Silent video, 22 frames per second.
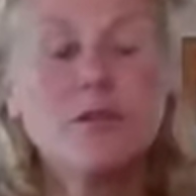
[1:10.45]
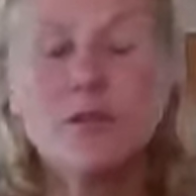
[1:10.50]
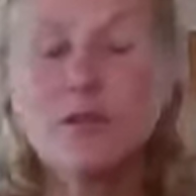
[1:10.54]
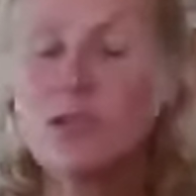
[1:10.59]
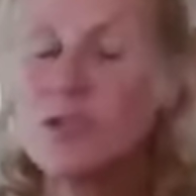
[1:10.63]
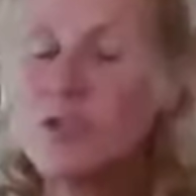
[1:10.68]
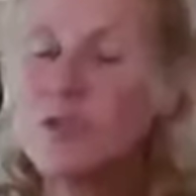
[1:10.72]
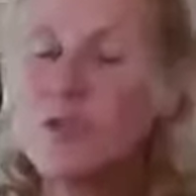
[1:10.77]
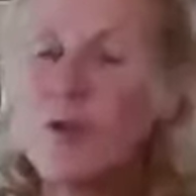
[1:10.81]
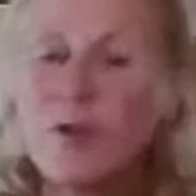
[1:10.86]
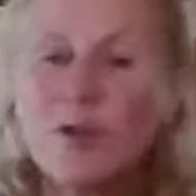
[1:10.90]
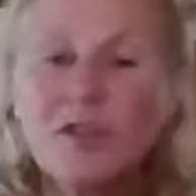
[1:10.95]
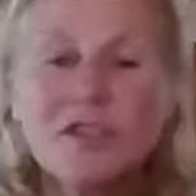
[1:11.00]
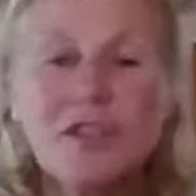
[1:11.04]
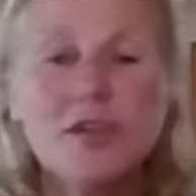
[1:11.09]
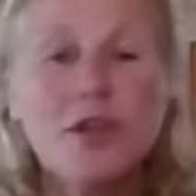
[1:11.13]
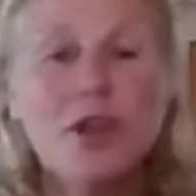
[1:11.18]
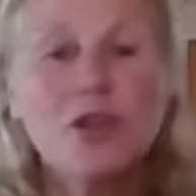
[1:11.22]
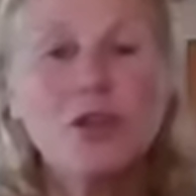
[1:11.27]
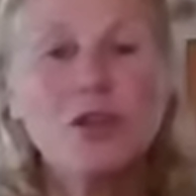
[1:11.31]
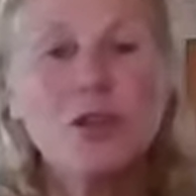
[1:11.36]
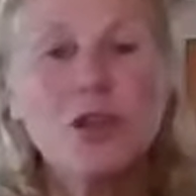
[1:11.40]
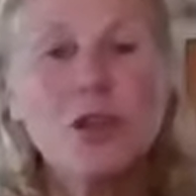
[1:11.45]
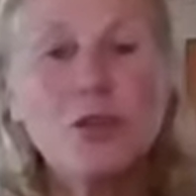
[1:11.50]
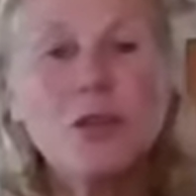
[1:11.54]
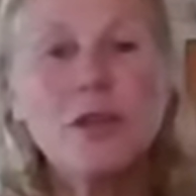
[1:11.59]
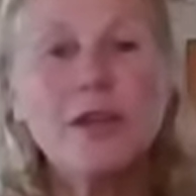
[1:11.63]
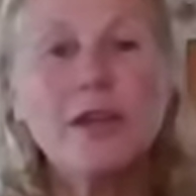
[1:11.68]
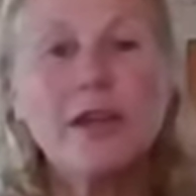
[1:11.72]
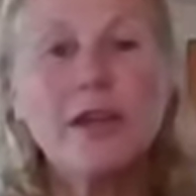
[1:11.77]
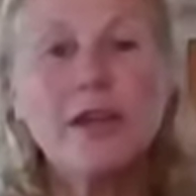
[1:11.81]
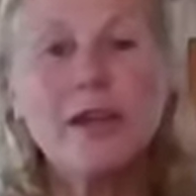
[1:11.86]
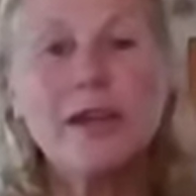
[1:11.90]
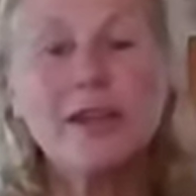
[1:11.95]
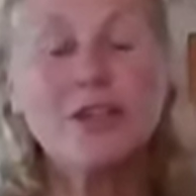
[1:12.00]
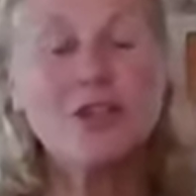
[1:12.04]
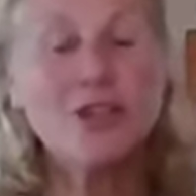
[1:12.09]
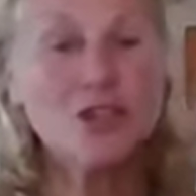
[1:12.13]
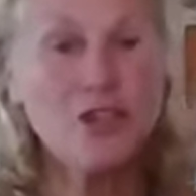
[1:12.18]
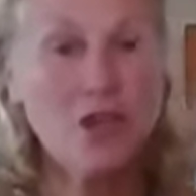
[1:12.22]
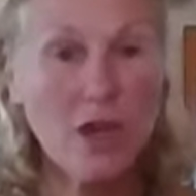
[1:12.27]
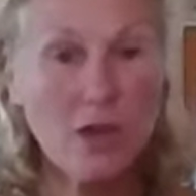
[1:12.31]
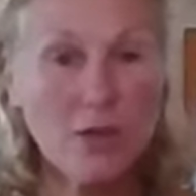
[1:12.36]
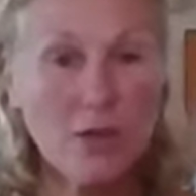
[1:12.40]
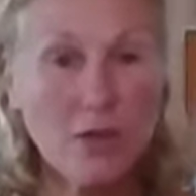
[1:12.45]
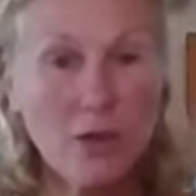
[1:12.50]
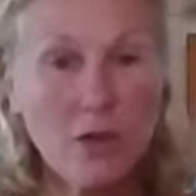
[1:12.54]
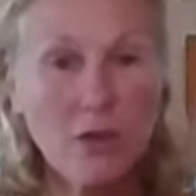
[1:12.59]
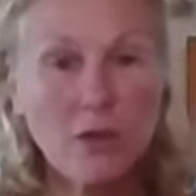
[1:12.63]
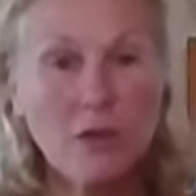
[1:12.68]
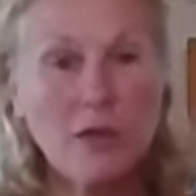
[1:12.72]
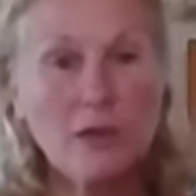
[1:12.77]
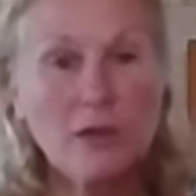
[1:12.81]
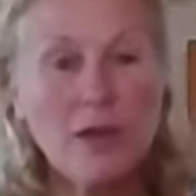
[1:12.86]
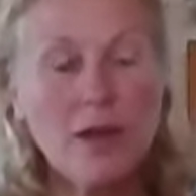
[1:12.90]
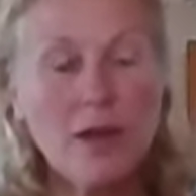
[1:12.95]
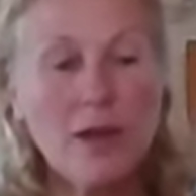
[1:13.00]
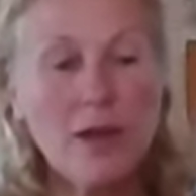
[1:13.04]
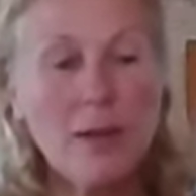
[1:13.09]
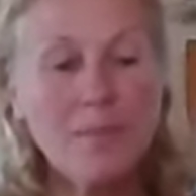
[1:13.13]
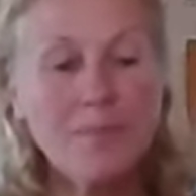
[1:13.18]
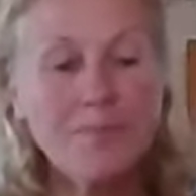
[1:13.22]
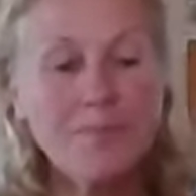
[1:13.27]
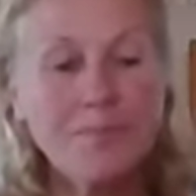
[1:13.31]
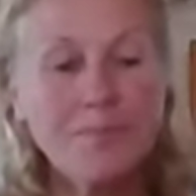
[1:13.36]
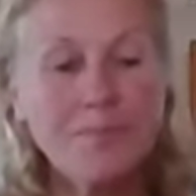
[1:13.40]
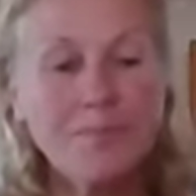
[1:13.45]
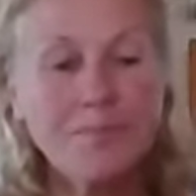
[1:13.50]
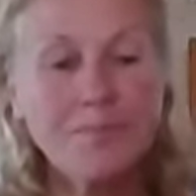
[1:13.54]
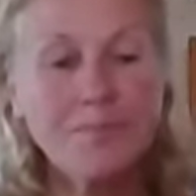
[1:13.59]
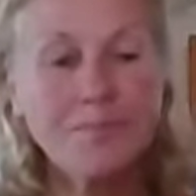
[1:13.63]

just focusing on unity in general. Um,